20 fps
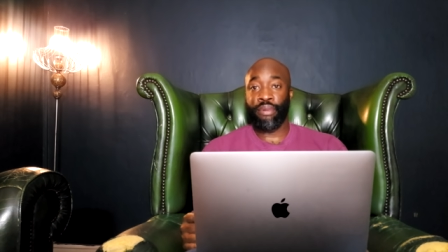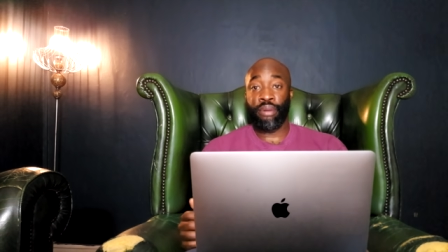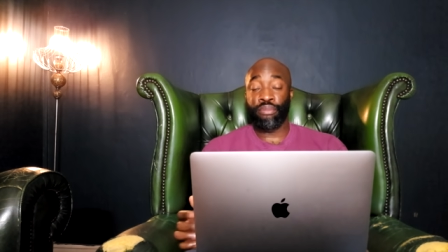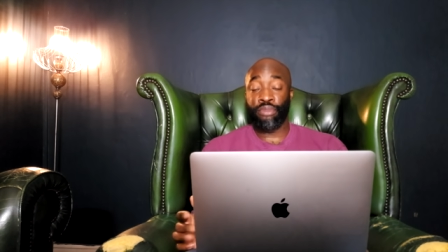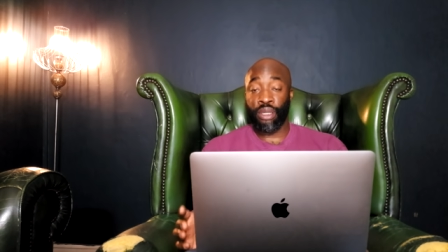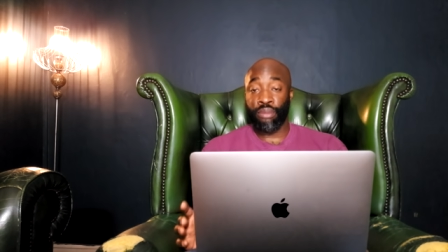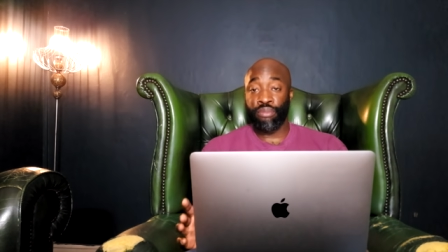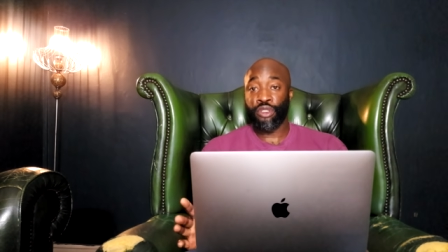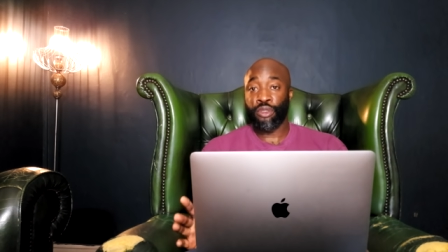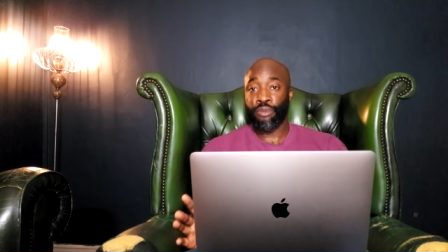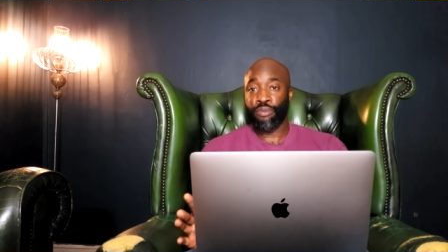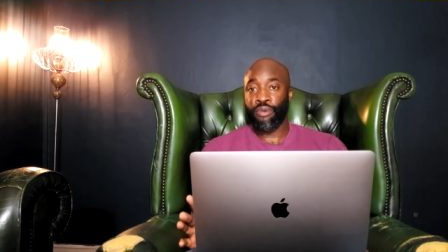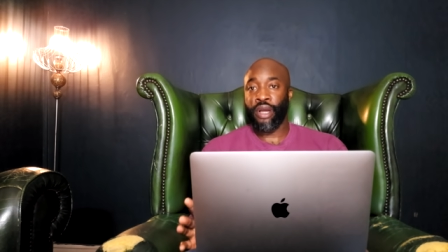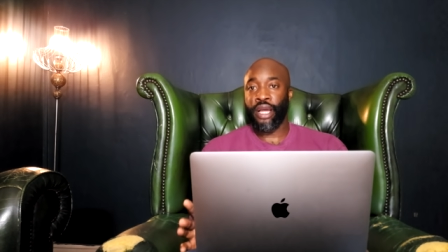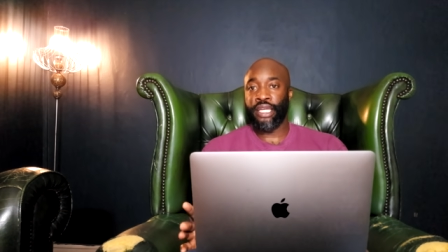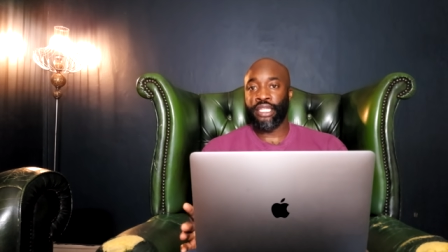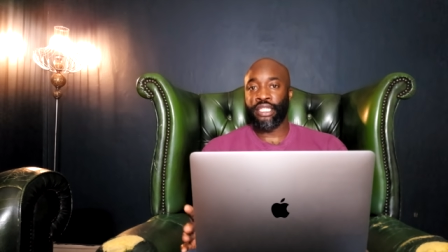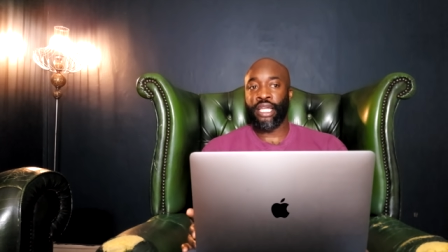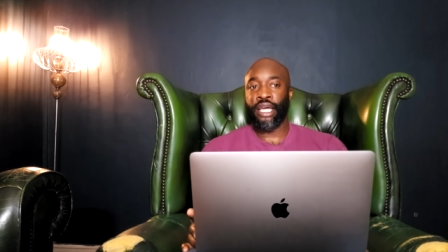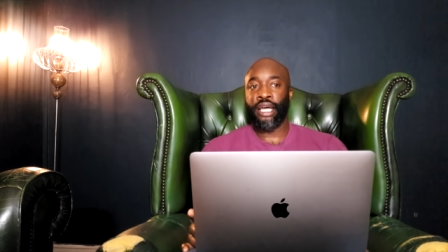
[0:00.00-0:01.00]
I'm, I'm
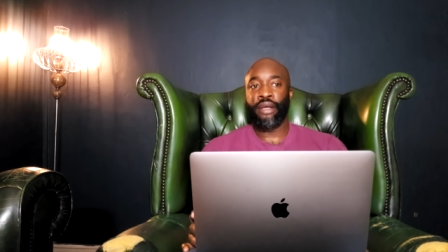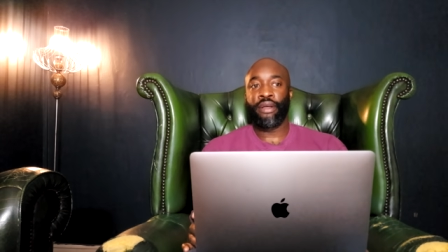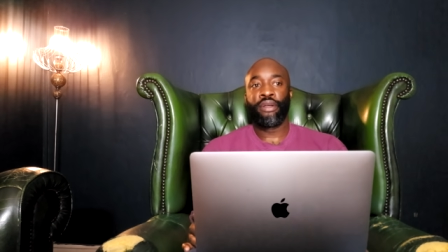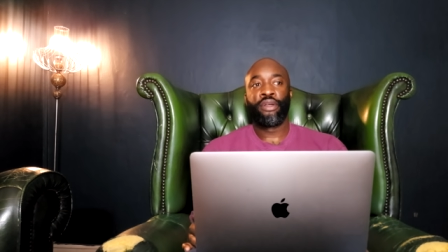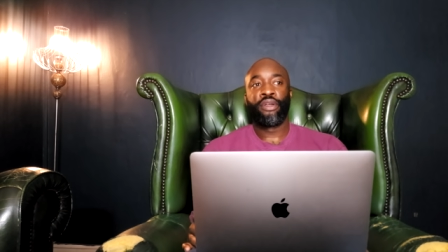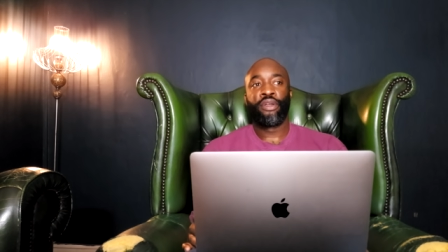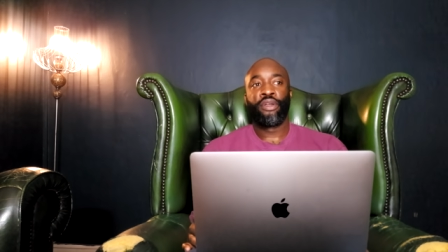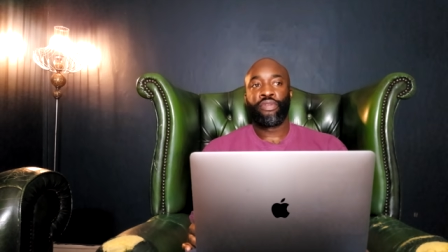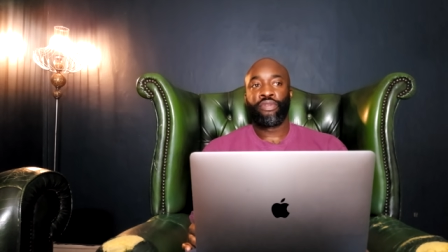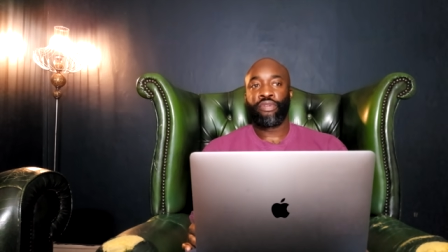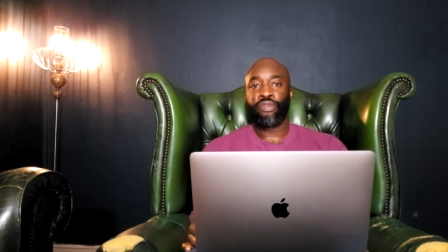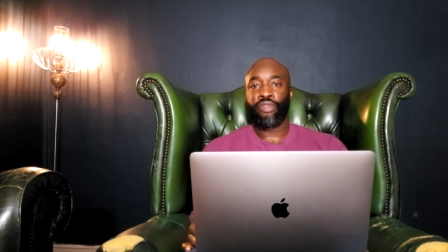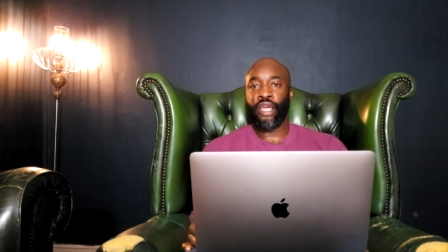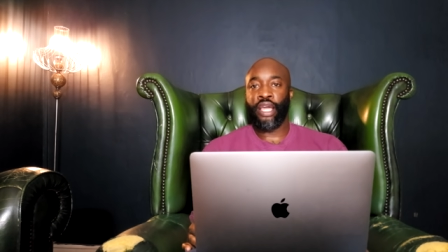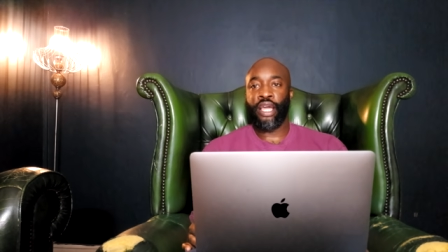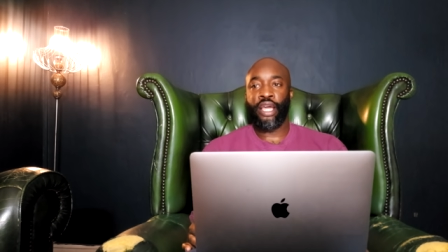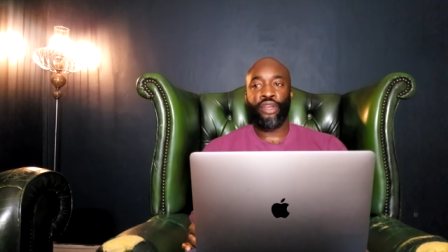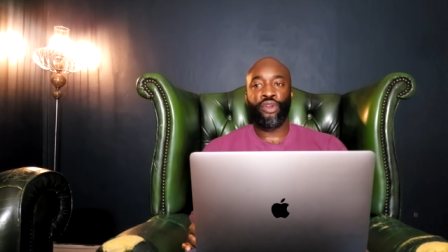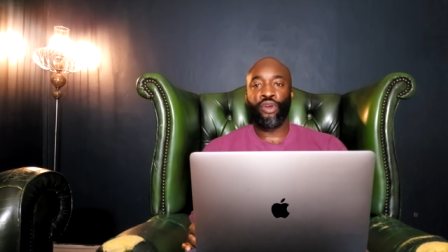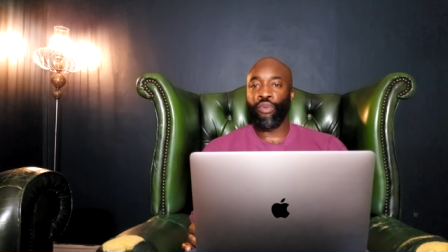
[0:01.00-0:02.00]
surprised that
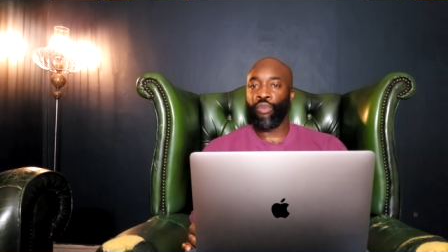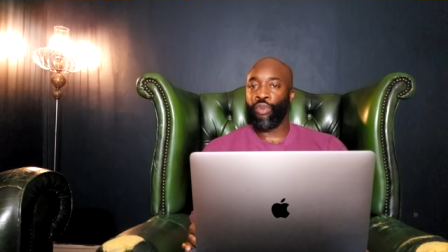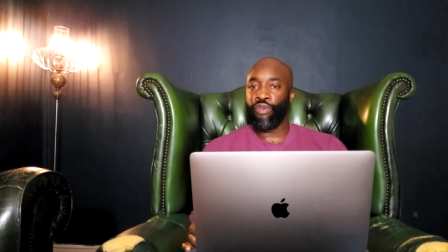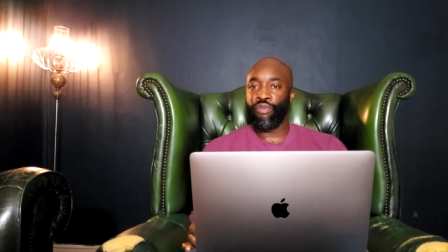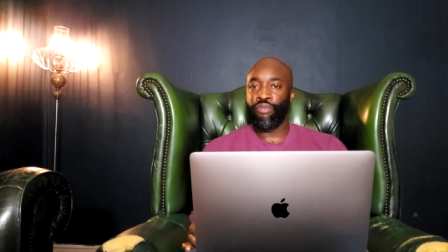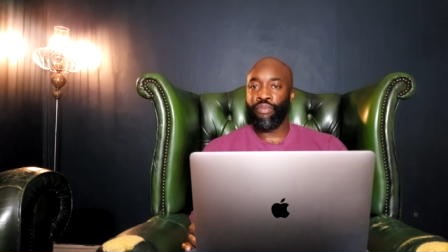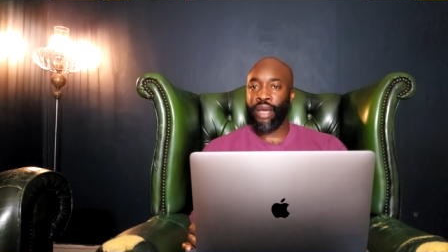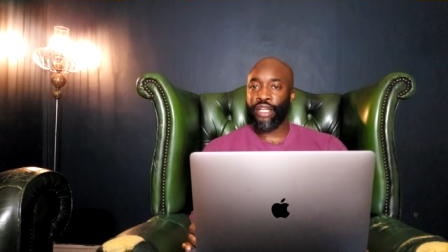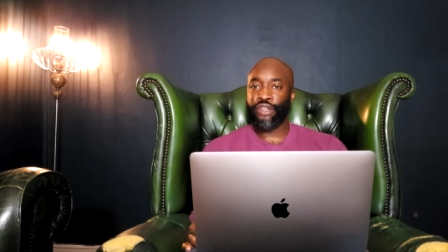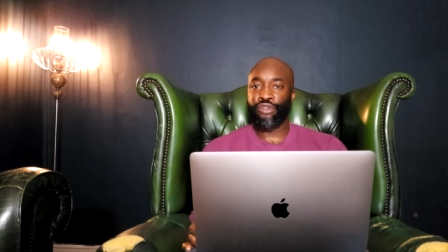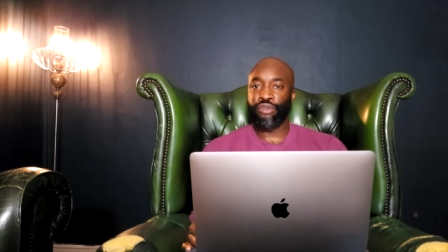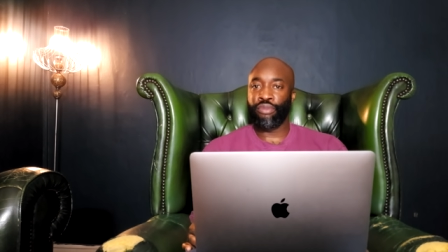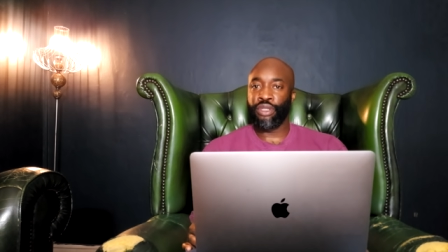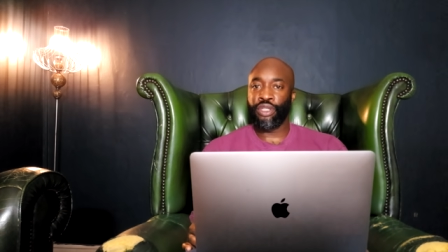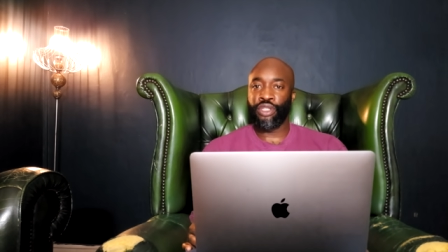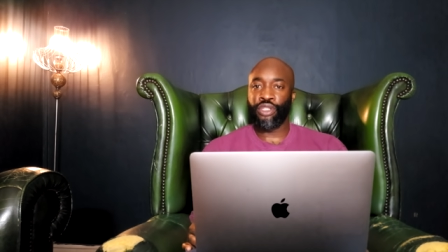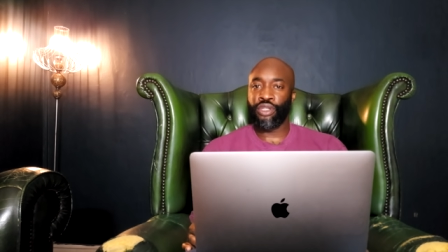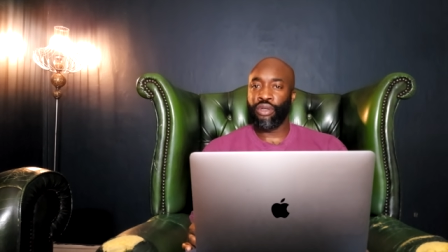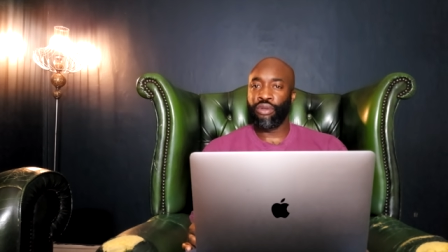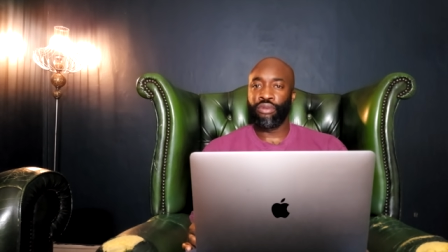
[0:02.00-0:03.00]
they're not with Matchroom and
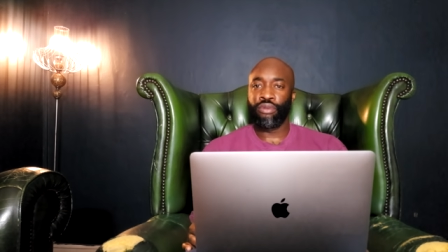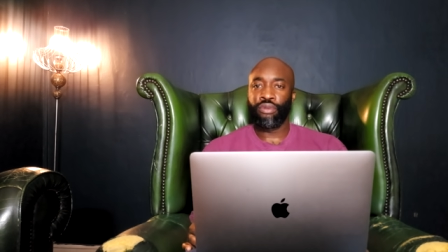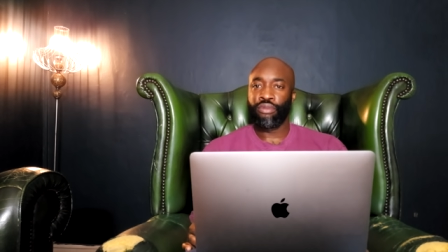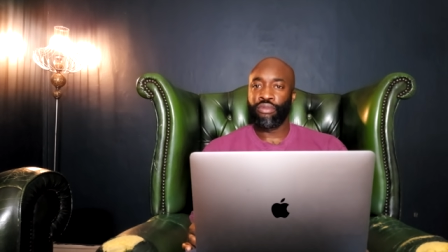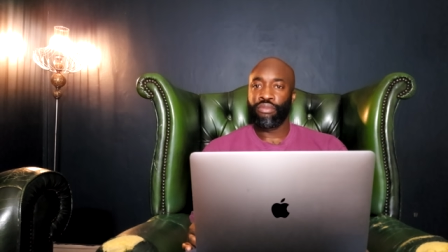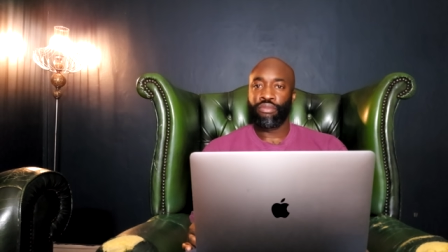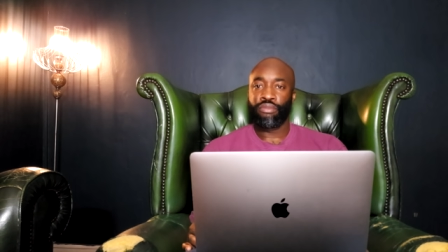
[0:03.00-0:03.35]
D A Z N.